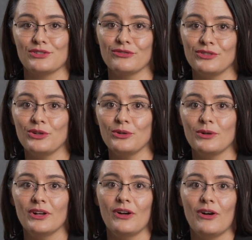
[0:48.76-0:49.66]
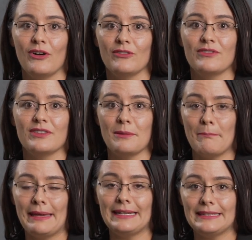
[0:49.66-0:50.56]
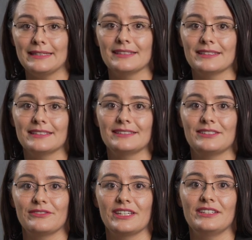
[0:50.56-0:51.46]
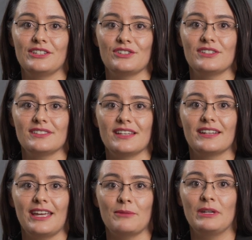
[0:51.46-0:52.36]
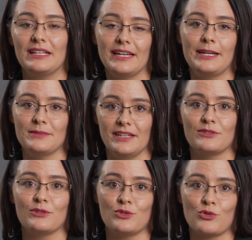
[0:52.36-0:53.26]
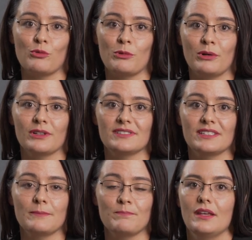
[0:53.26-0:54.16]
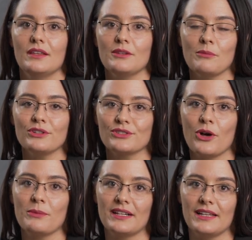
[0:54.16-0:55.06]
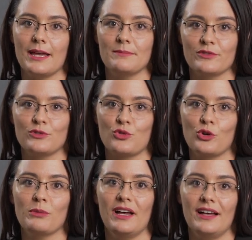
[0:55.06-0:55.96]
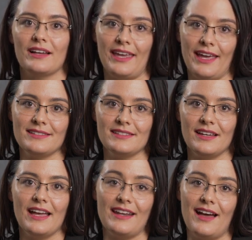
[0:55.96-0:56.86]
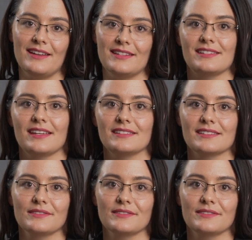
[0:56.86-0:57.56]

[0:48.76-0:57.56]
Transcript: a few of the many list of conditions that can be claimed under a trauma policy. The most common claims for trauma are cancer and heart disease.